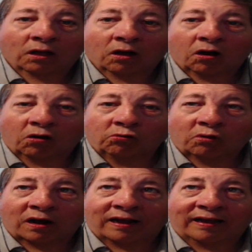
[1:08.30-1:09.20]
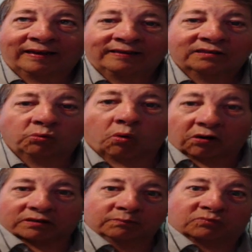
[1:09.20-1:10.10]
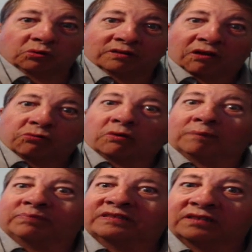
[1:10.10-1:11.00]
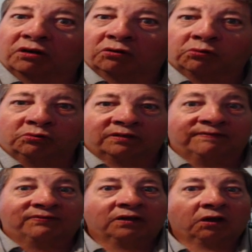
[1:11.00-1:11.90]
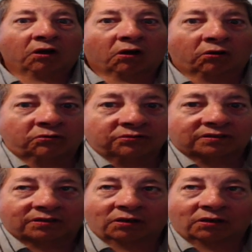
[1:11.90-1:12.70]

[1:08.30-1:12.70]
All right, welcome to another episode of Art's